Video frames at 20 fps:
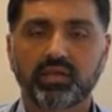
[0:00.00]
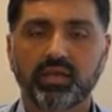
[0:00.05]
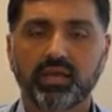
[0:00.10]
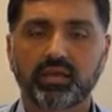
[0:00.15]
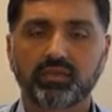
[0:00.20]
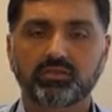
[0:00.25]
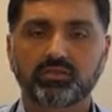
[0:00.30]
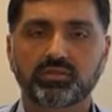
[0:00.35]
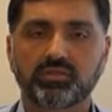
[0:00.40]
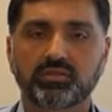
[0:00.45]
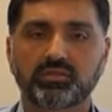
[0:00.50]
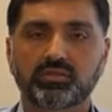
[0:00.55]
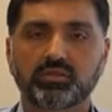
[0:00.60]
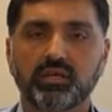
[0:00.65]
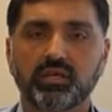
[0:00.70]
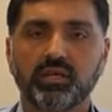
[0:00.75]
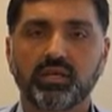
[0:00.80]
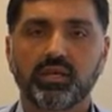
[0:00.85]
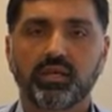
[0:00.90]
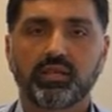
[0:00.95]
cancers
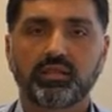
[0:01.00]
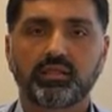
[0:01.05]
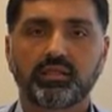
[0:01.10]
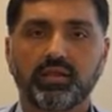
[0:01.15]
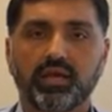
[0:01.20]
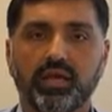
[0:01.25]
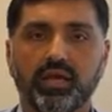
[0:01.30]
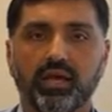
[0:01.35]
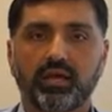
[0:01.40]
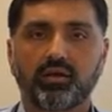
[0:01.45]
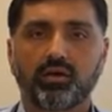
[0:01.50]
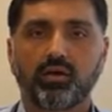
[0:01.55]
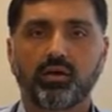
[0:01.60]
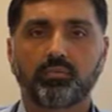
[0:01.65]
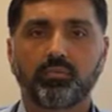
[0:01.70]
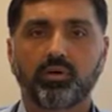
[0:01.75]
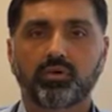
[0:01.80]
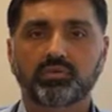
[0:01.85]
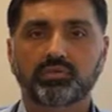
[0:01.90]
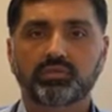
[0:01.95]
that
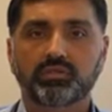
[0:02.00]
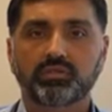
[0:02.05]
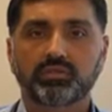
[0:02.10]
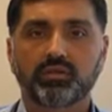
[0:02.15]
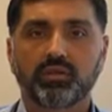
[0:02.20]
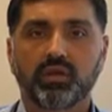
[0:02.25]
almost